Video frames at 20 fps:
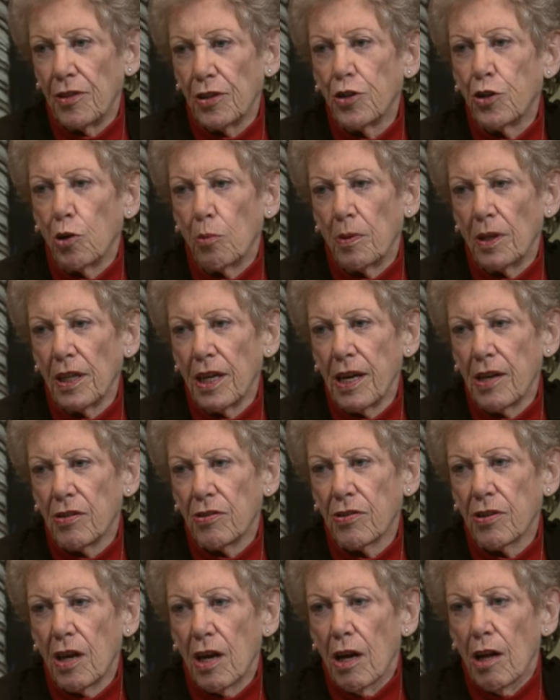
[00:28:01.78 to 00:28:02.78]
yeah. the
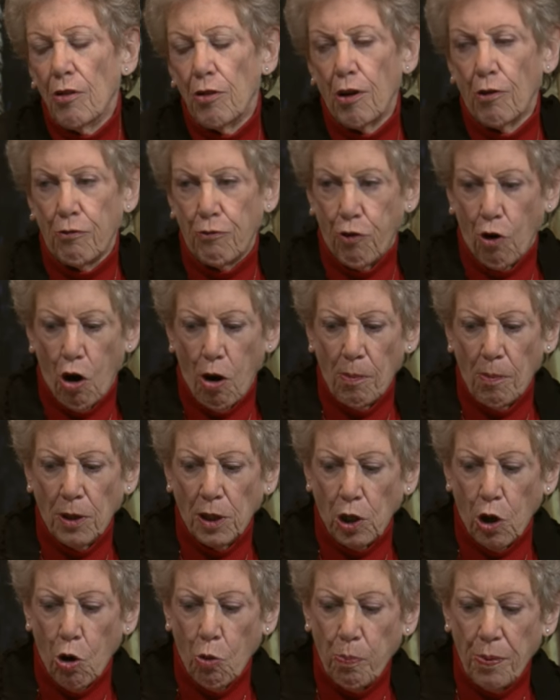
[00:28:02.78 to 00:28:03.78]
Jubilees. Yeah. The
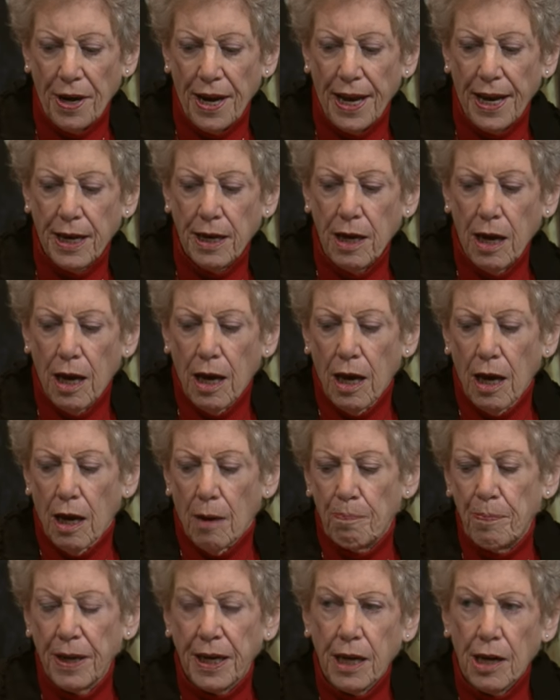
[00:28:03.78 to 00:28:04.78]
formal opening,
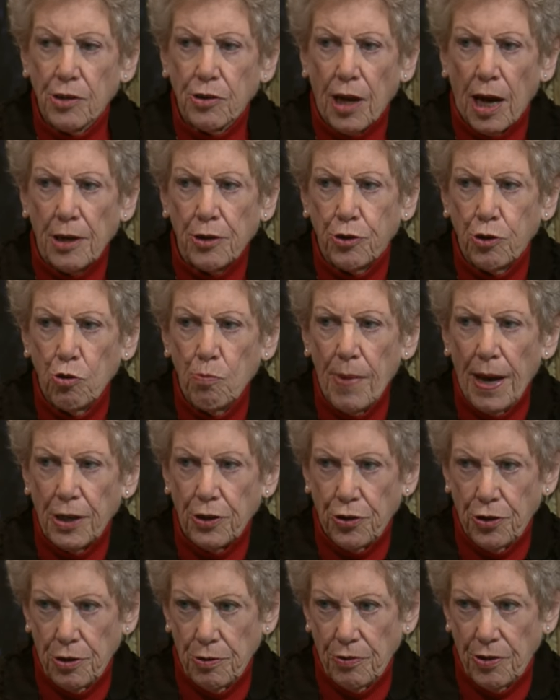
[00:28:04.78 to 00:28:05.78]
because I do
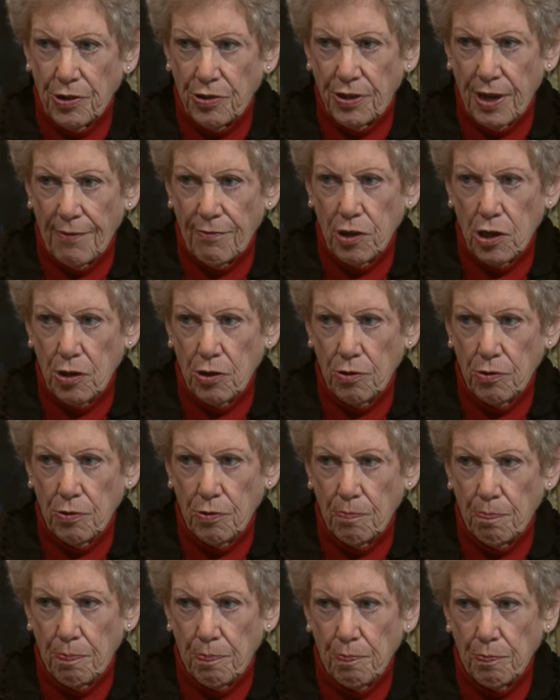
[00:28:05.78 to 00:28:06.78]
mention the
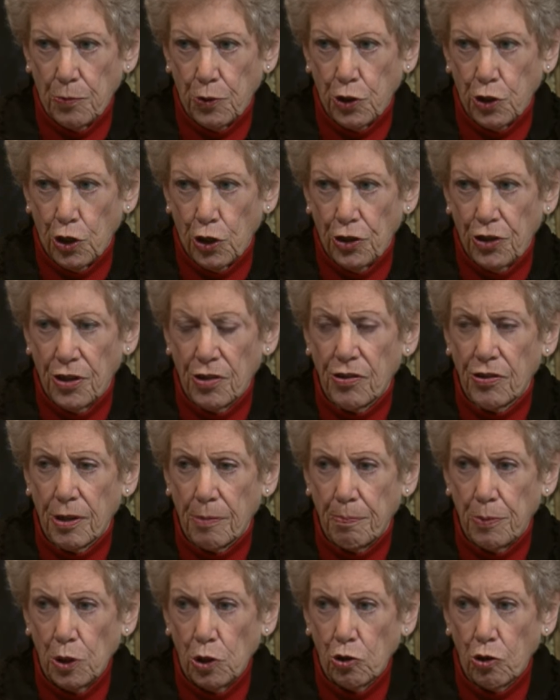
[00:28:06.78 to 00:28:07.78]
seven churches
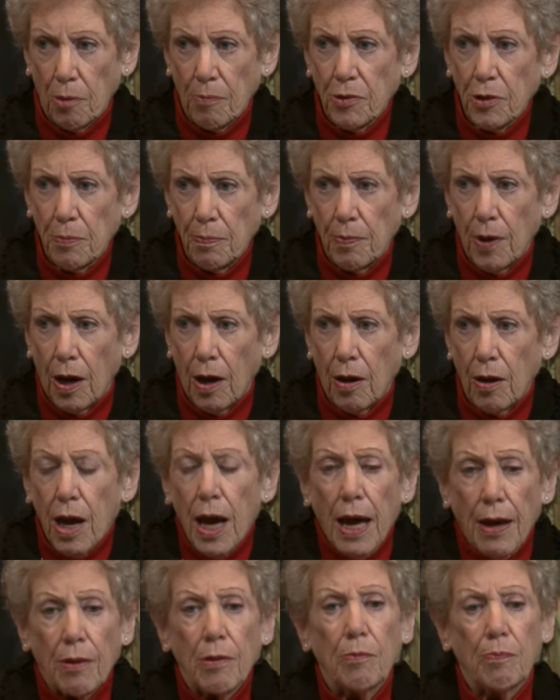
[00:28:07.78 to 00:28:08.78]
that pilgrims, uh, mm-hmm. uh,
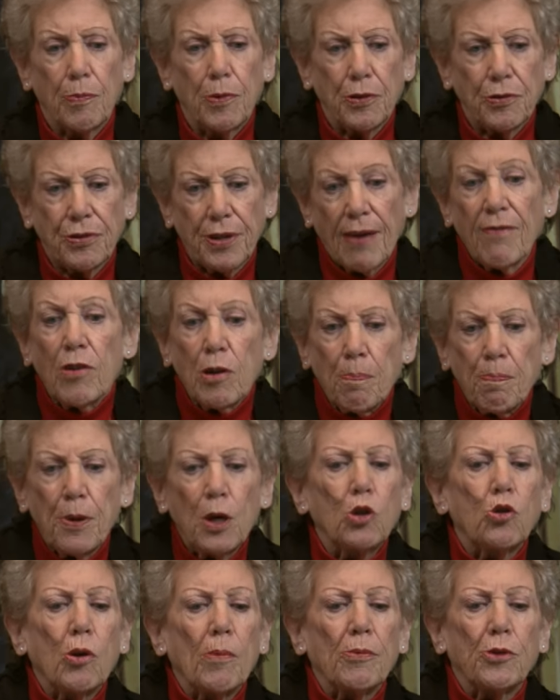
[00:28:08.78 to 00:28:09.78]
the seven
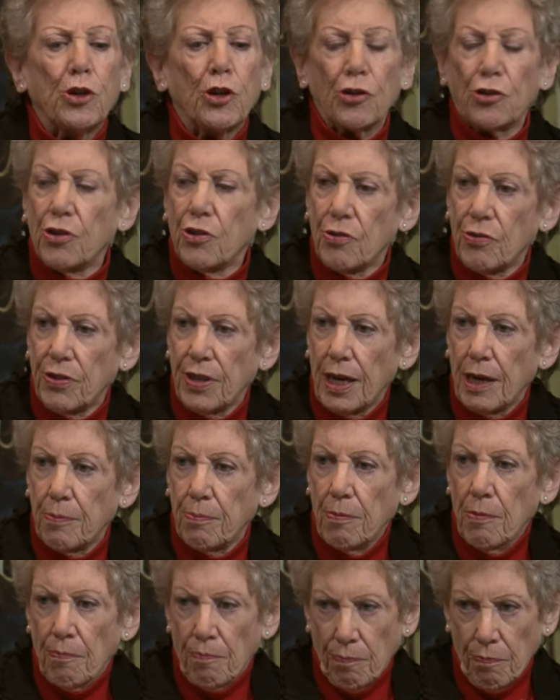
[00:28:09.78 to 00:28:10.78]
pilgrim churches that
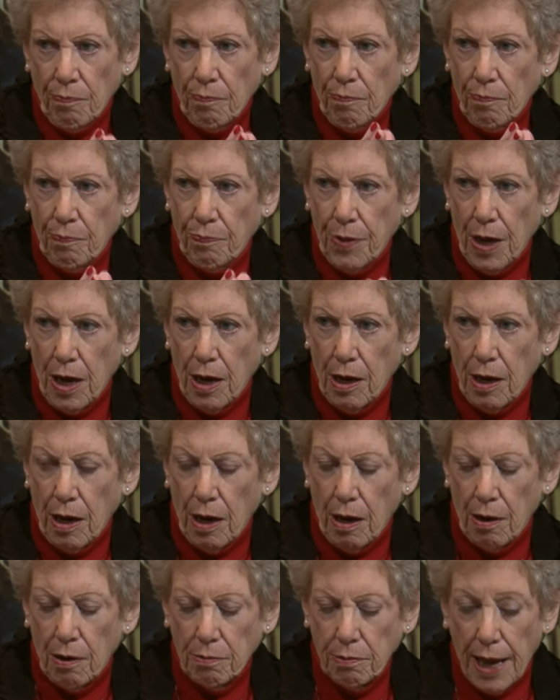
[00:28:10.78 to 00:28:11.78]
yeah. Uh,
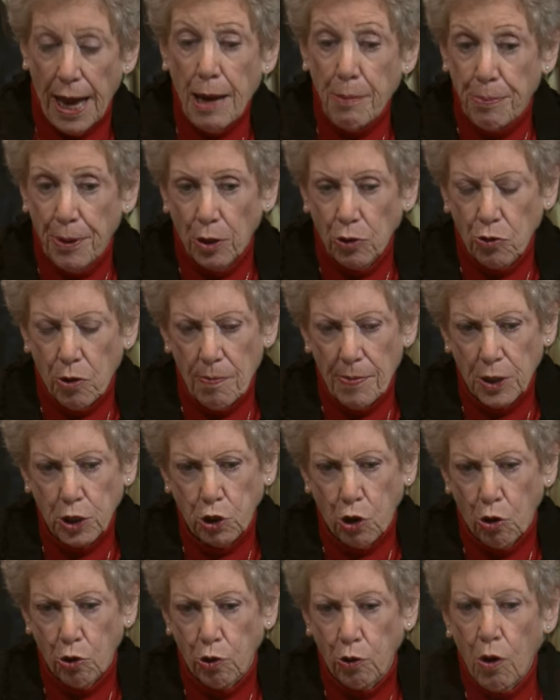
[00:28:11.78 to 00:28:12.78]
uh, a pilgrim must
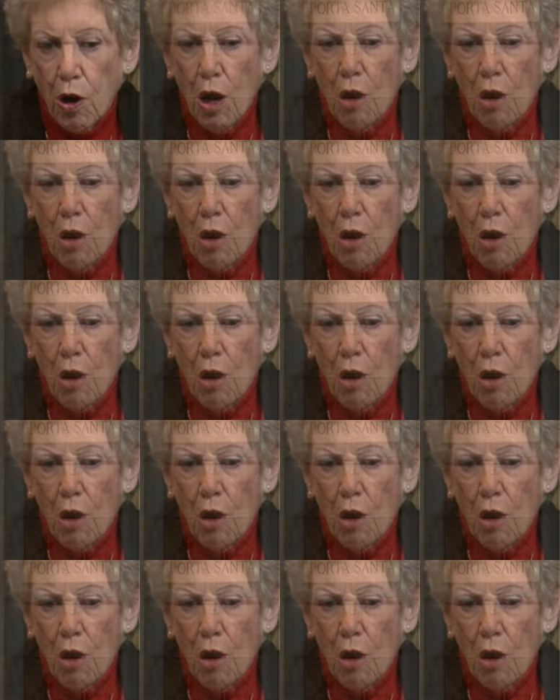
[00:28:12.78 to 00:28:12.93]
go to,